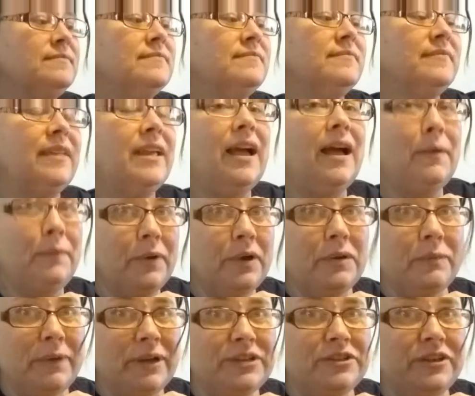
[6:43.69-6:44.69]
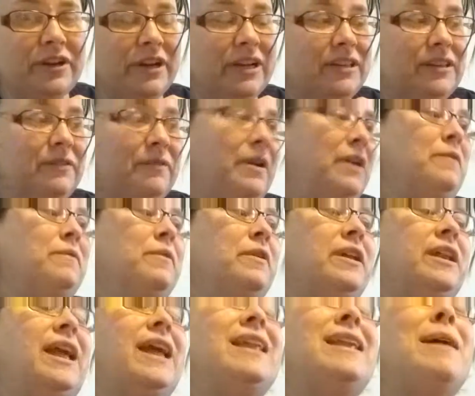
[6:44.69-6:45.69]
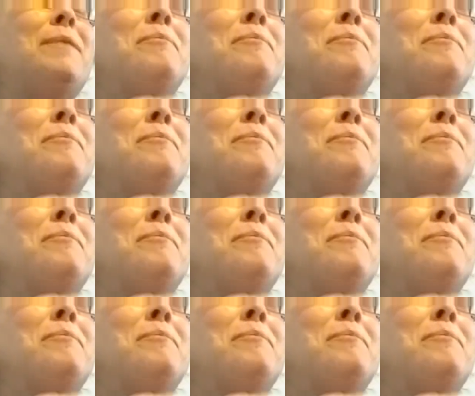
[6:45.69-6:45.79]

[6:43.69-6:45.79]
I'm going to make sure I get the right one. And I